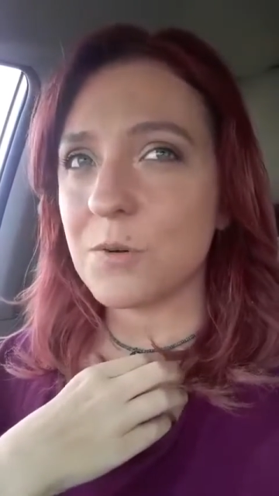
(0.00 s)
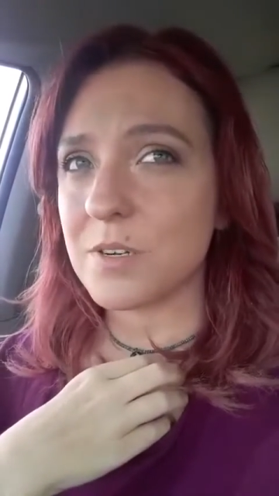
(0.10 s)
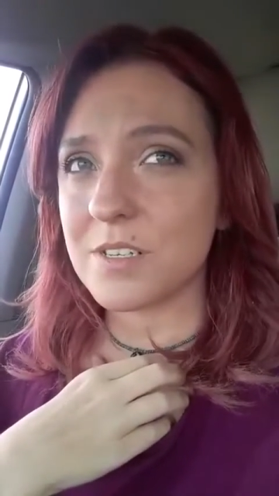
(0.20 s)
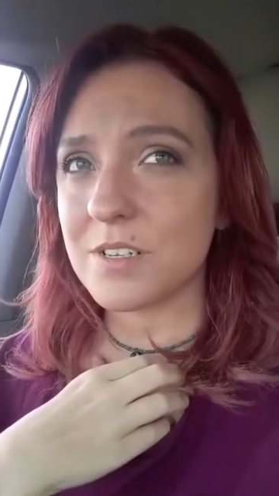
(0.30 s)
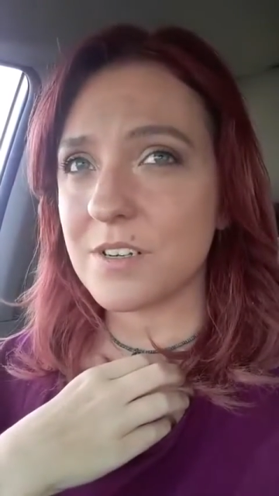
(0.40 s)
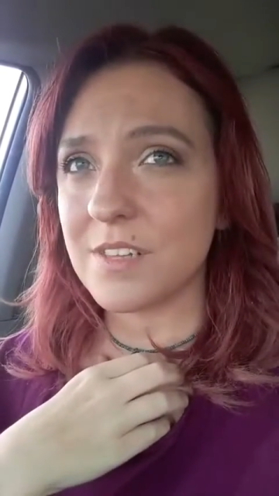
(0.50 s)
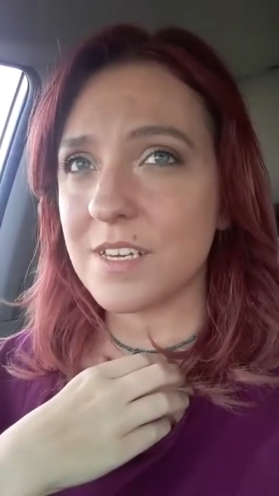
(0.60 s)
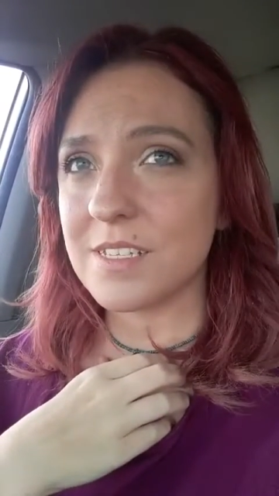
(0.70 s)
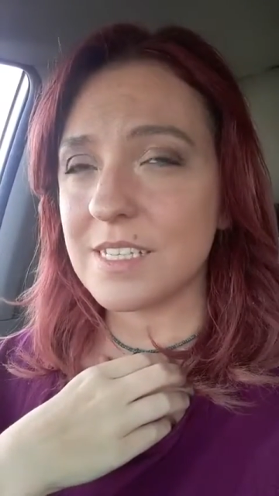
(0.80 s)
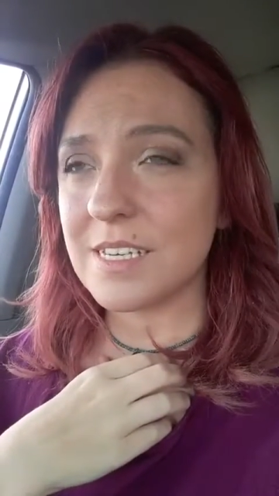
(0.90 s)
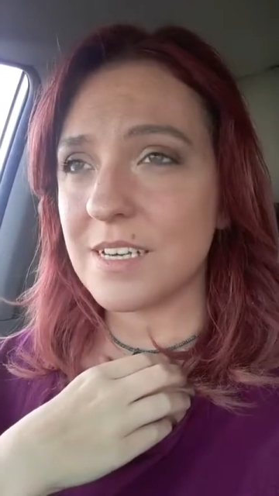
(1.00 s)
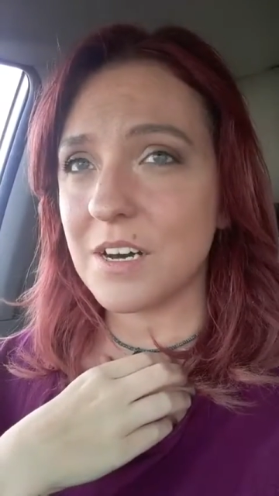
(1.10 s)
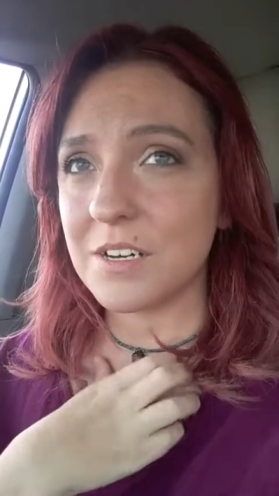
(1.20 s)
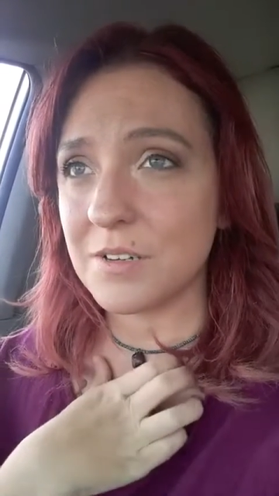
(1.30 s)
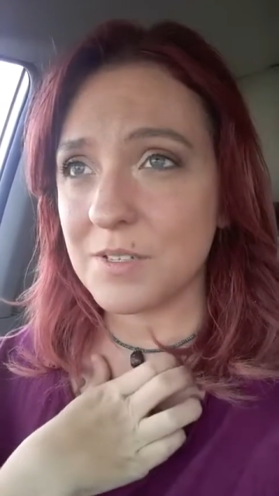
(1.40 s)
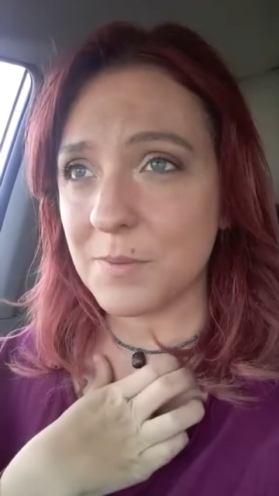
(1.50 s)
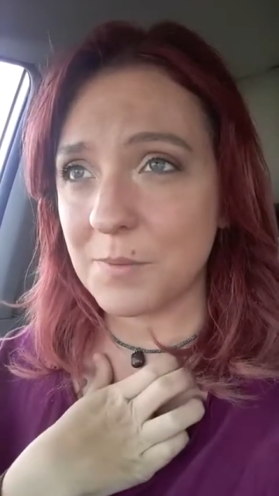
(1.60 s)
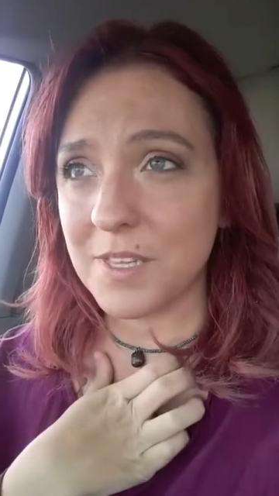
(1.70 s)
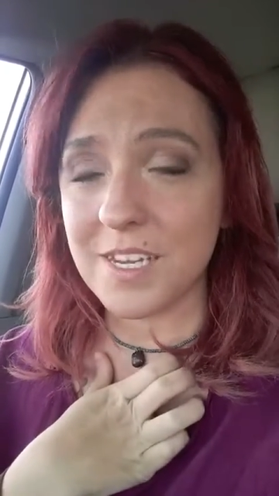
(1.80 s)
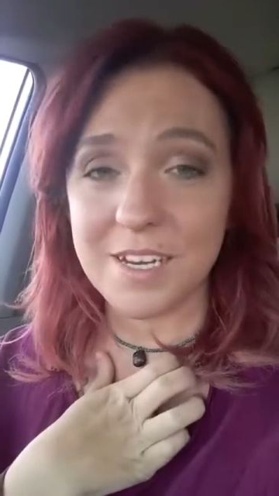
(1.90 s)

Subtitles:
Of course, there are things that God knows about me